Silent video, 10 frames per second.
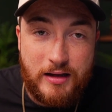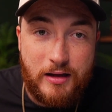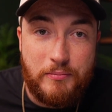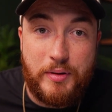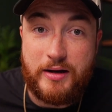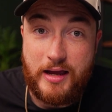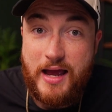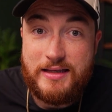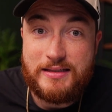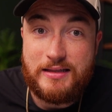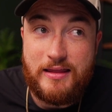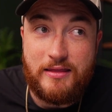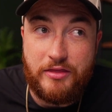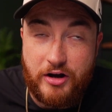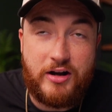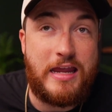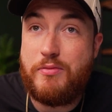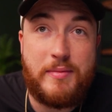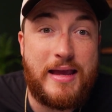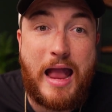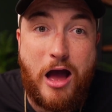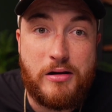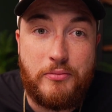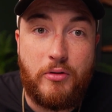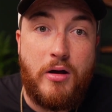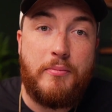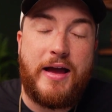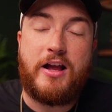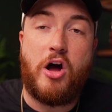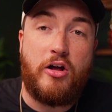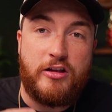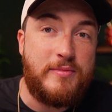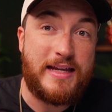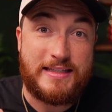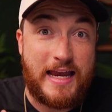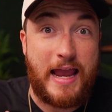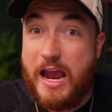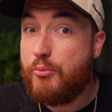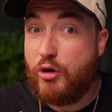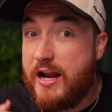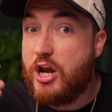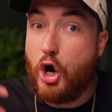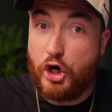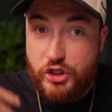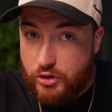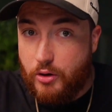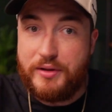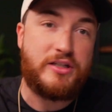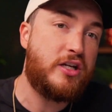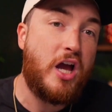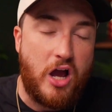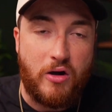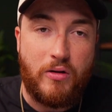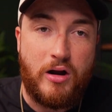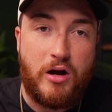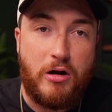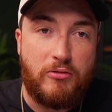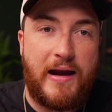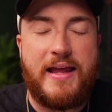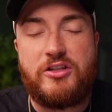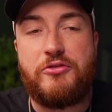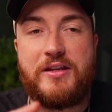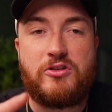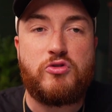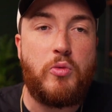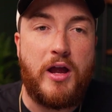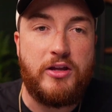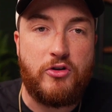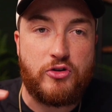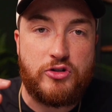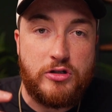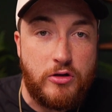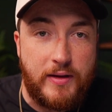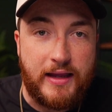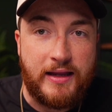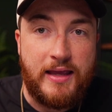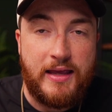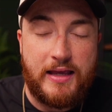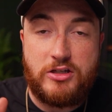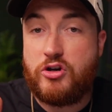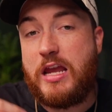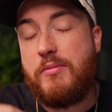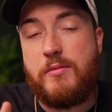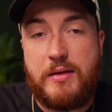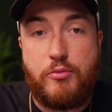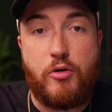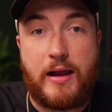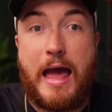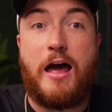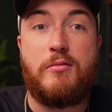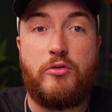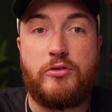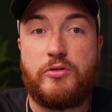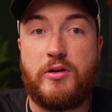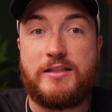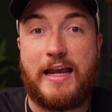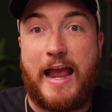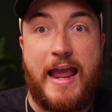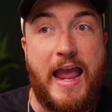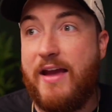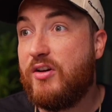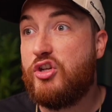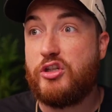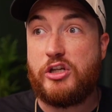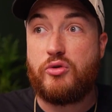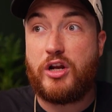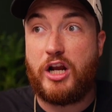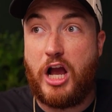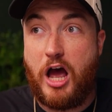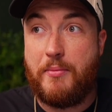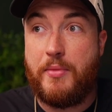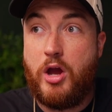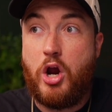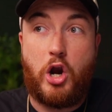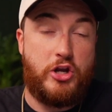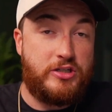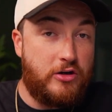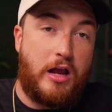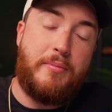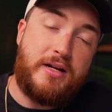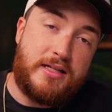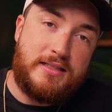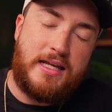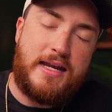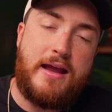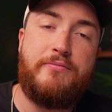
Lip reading: because they're keeping me accountable by calling me and saying, hey, Brady, are you going to go? Right? And so this is what you're doing, is you're keeping people accountable to where it's like, hey, Ava, you said you're going to come. Are you still coming on Sunday?